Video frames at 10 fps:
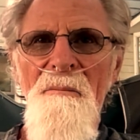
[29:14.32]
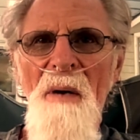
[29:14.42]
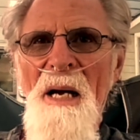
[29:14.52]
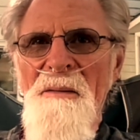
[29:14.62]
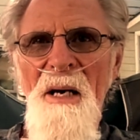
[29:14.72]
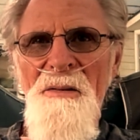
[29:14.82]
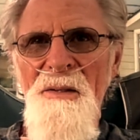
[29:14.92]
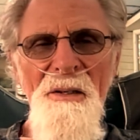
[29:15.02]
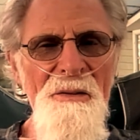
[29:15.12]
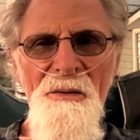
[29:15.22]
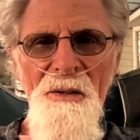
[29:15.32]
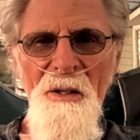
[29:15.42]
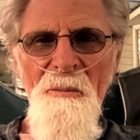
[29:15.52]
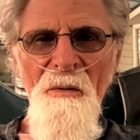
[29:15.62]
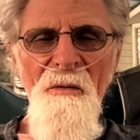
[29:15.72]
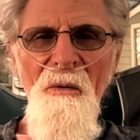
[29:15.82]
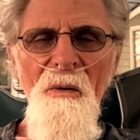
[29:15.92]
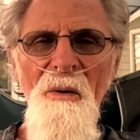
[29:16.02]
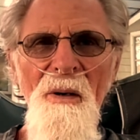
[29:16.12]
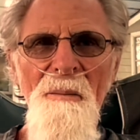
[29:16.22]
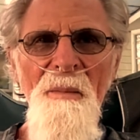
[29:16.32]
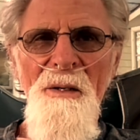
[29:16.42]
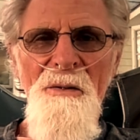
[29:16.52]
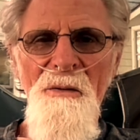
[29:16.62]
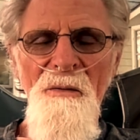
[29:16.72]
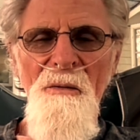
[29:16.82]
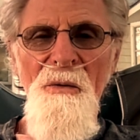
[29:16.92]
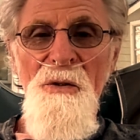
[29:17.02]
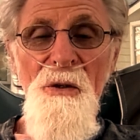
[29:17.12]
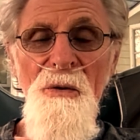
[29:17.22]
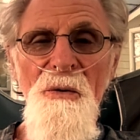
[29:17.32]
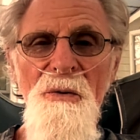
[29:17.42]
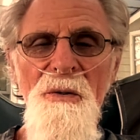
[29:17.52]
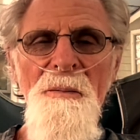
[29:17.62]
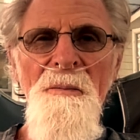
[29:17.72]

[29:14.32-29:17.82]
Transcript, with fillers: I guess I'd seen it before. I must have. It was huge.